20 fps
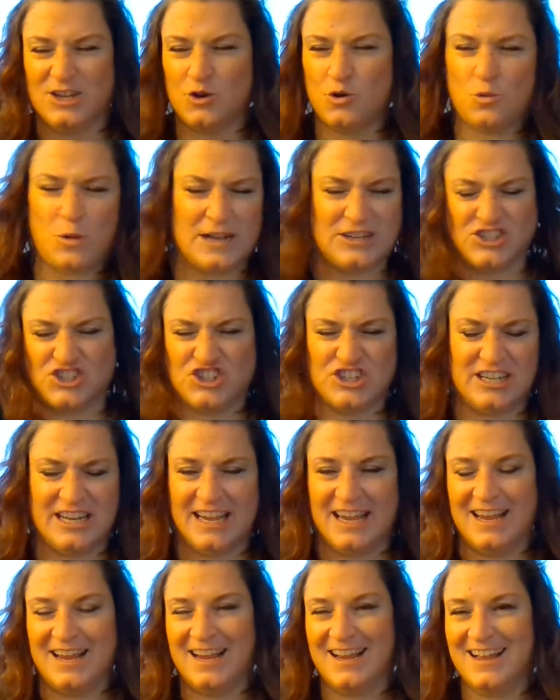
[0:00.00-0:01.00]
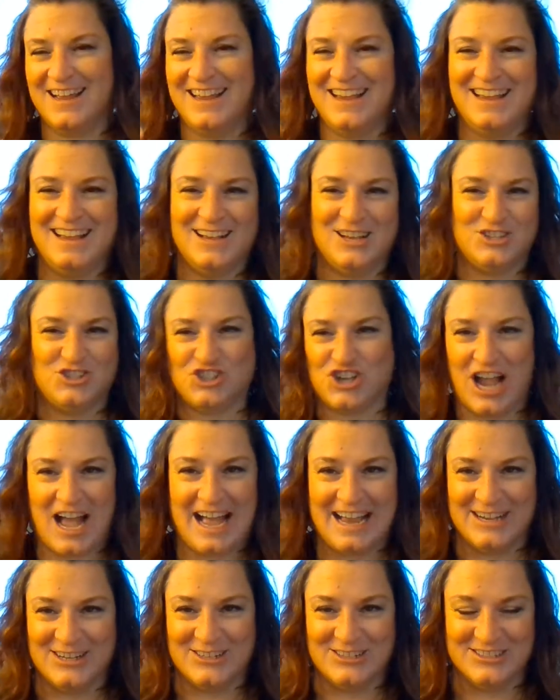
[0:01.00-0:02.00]
questioning
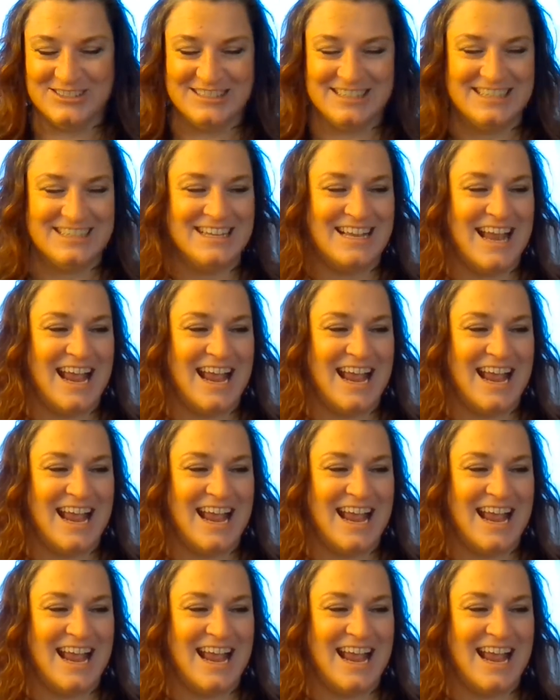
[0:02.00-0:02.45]
child,